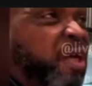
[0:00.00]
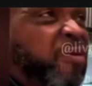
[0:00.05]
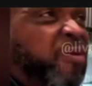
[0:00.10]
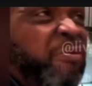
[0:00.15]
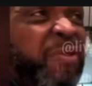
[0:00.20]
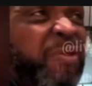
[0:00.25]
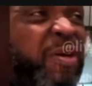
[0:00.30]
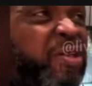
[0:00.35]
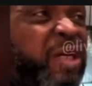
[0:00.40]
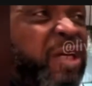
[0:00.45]
Ain't no
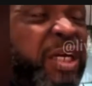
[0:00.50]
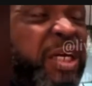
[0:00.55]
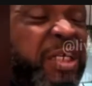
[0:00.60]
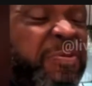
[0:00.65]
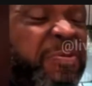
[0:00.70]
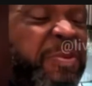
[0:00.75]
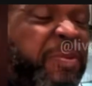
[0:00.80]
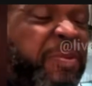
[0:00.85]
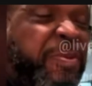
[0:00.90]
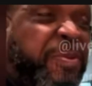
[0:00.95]

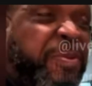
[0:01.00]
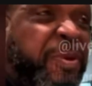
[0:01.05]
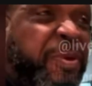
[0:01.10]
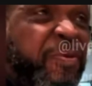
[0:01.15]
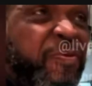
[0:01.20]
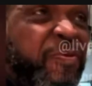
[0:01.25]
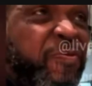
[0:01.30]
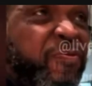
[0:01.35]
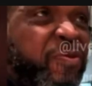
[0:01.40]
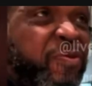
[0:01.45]
underage people
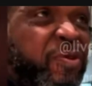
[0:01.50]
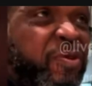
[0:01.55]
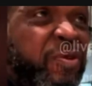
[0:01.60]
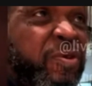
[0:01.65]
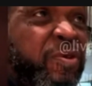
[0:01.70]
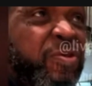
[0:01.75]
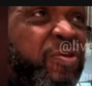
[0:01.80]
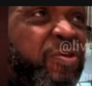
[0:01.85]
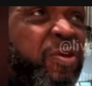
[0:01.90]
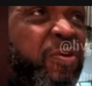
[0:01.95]
be
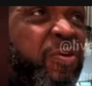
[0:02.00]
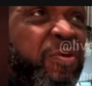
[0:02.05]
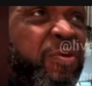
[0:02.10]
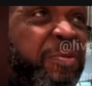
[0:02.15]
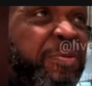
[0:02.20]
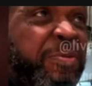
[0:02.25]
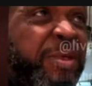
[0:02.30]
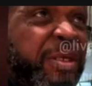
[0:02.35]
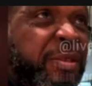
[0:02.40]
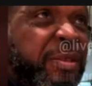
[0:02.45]
doing no show
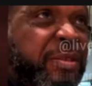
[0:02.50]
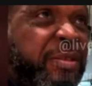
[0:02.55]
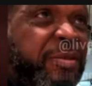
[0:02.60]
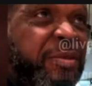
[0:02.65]
with me.